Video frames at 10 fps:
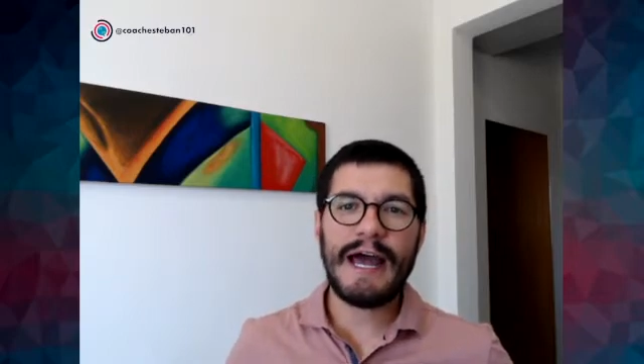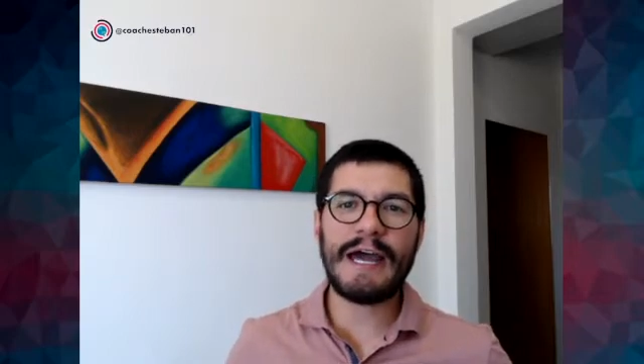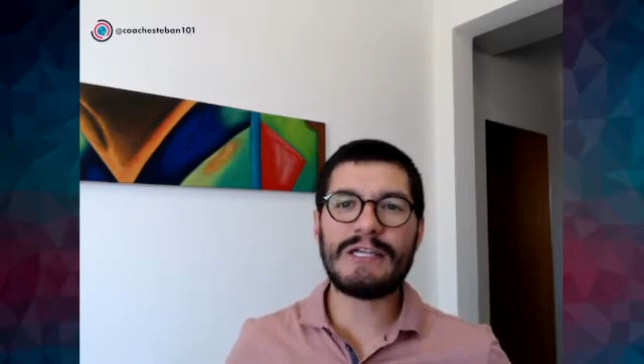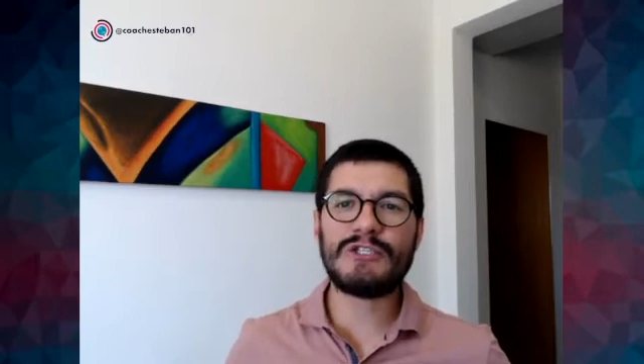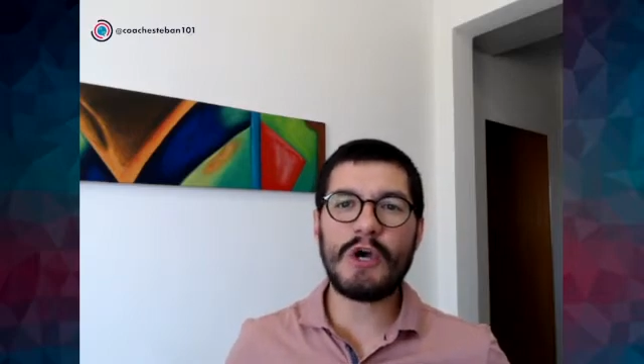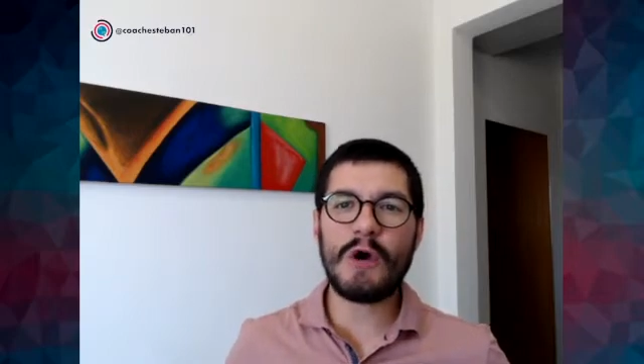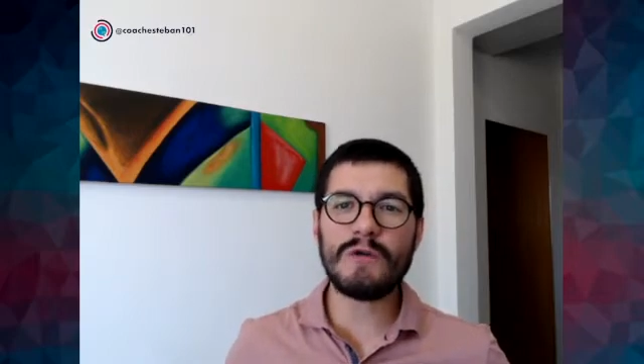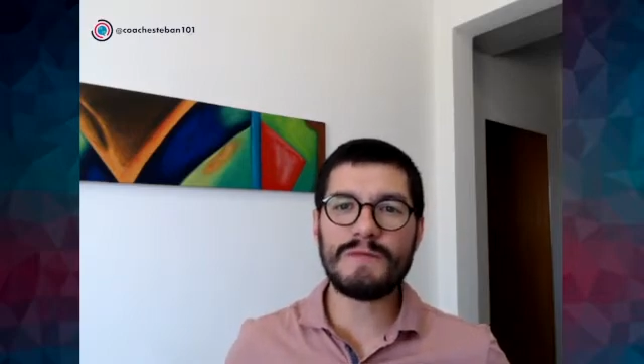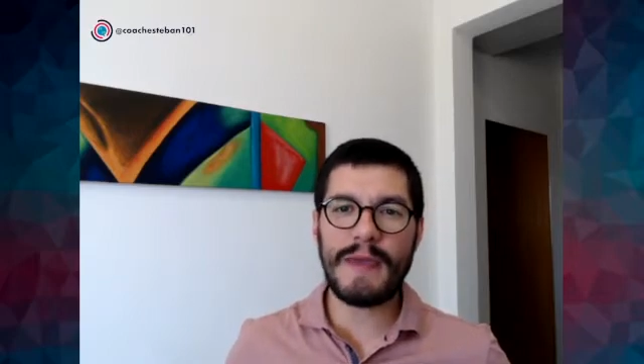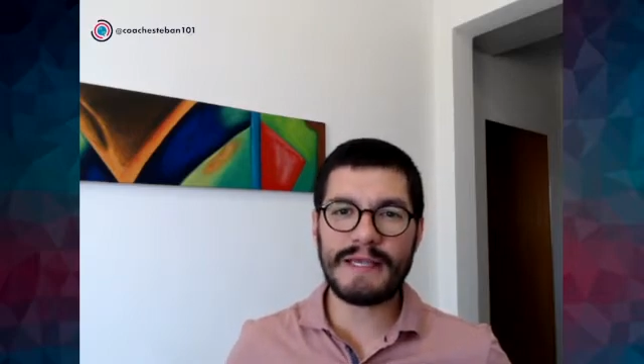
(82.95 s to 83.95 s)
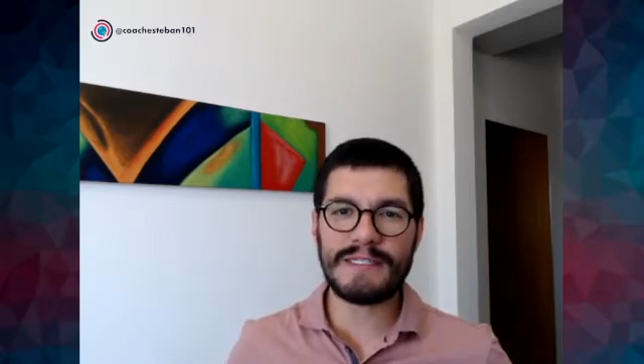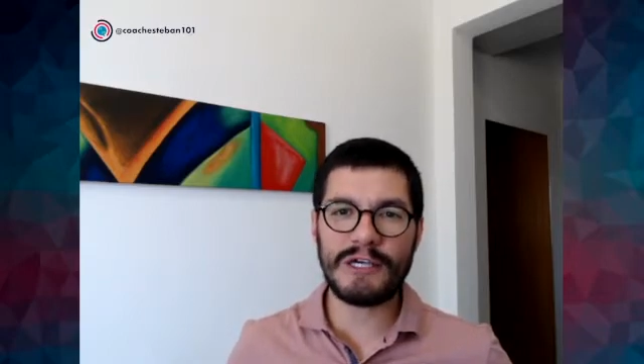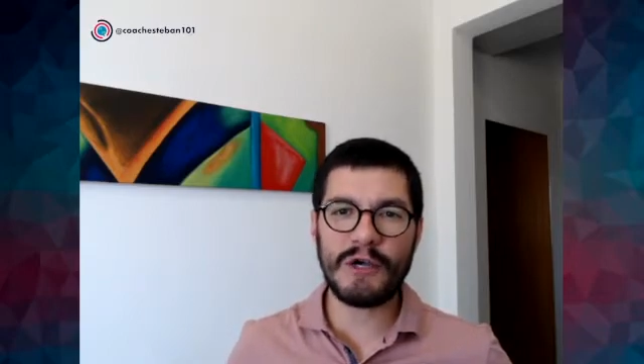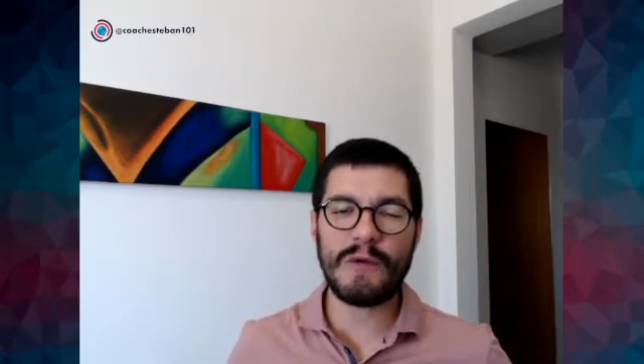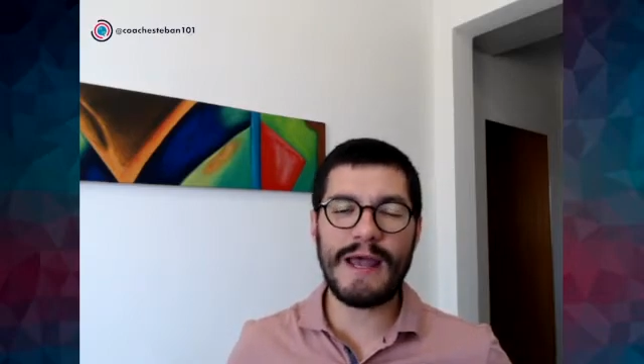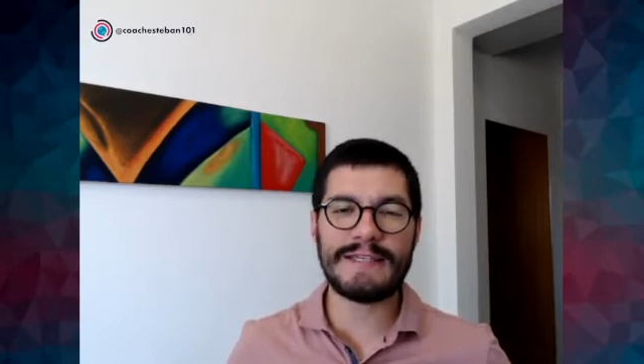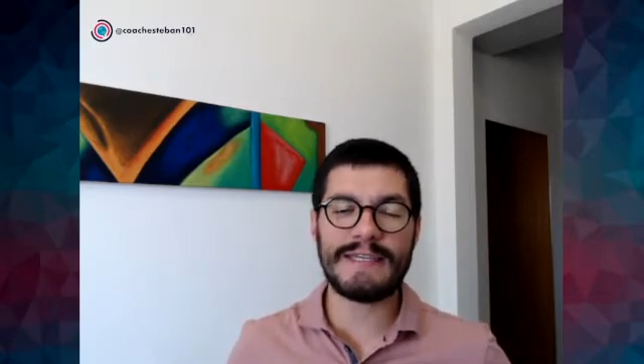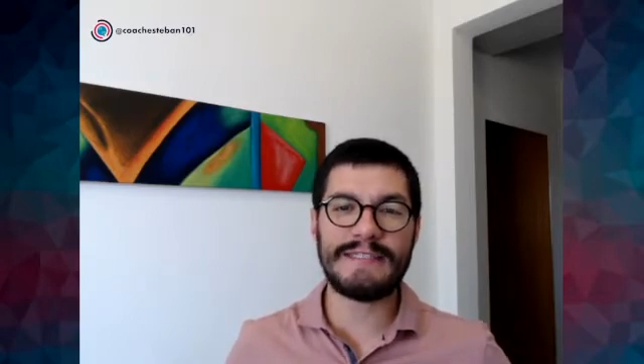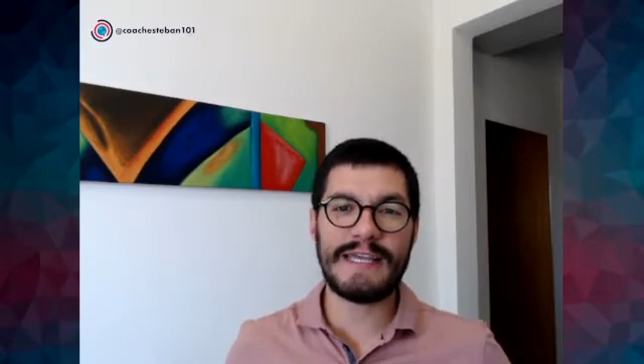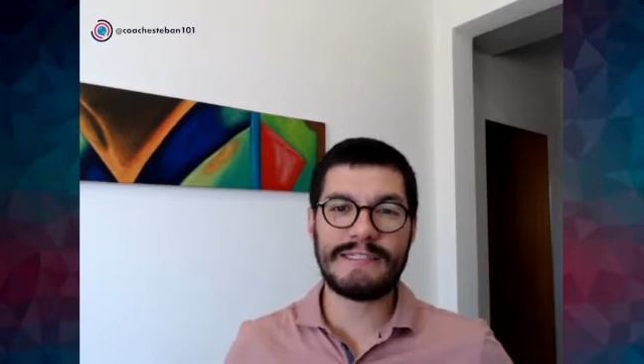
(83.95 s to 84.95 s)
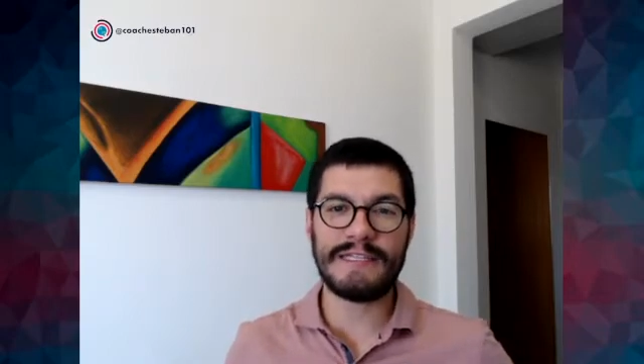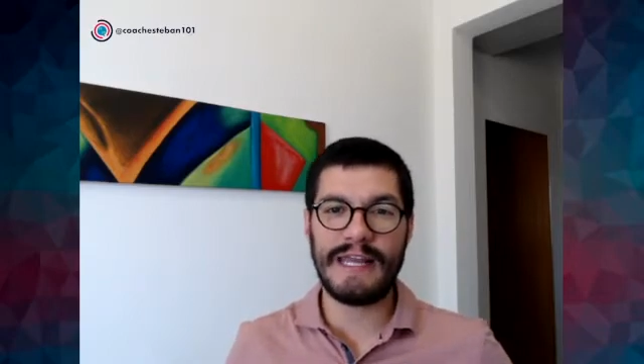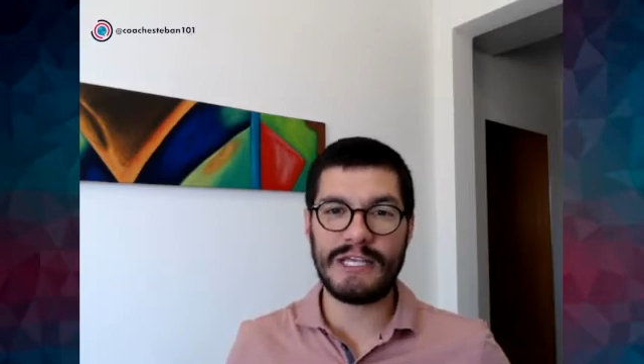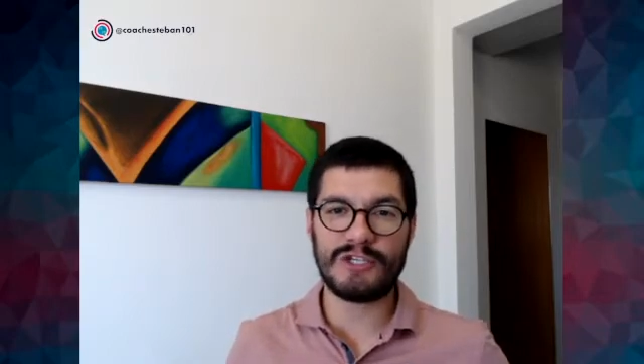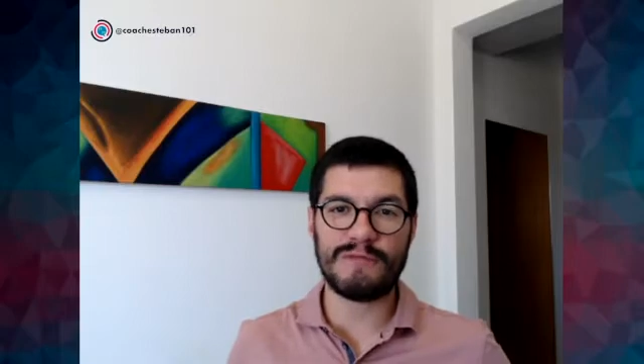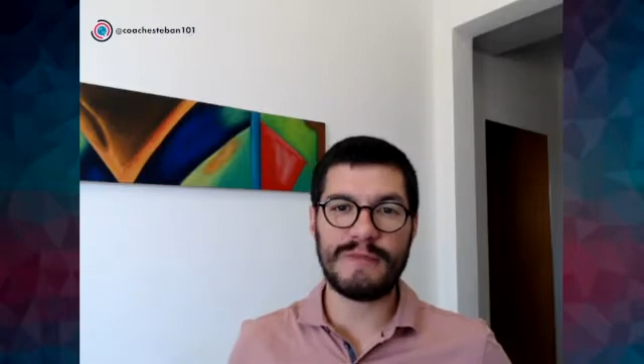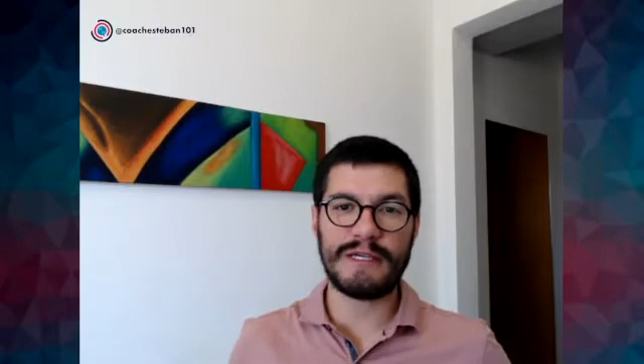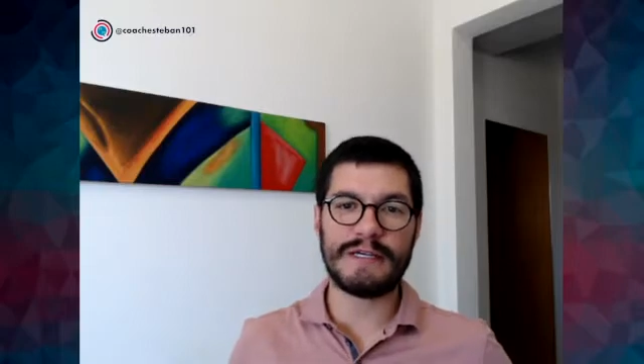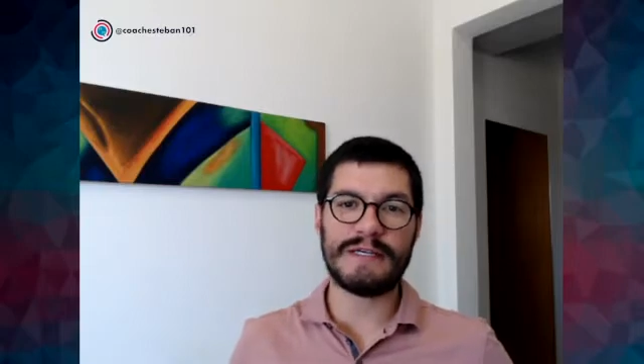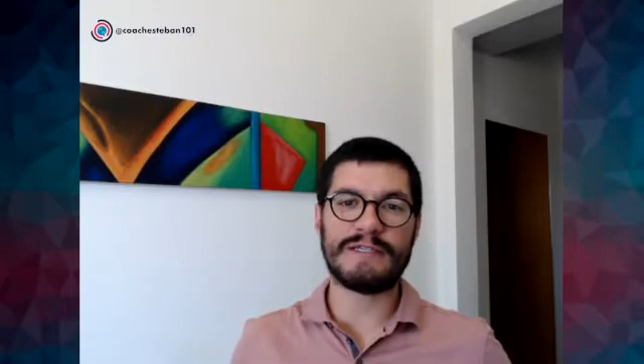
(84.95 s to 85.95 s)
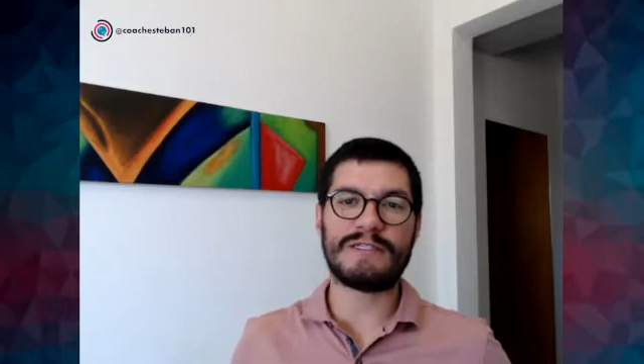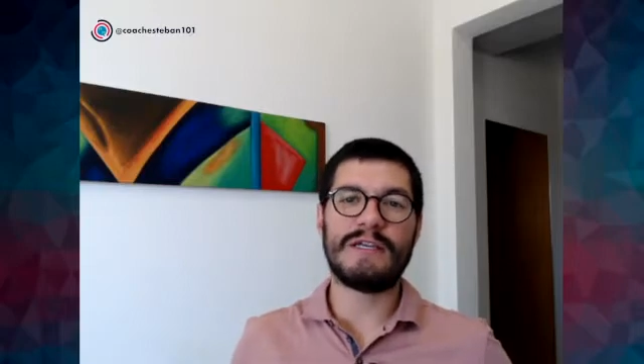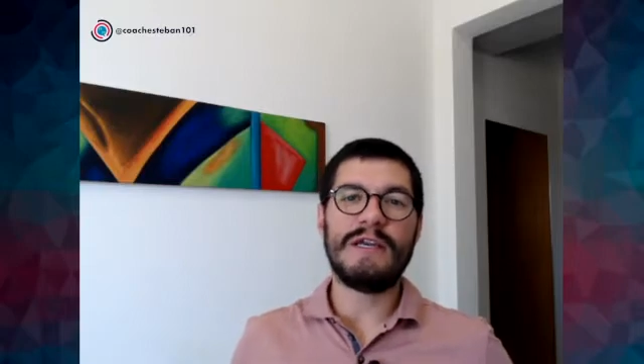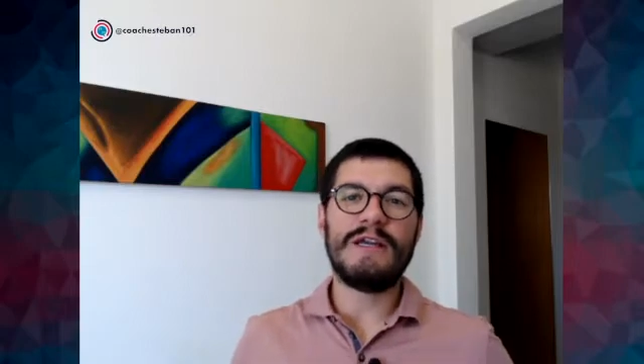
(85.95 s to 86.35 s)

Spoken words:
I chose Mexico as a destination because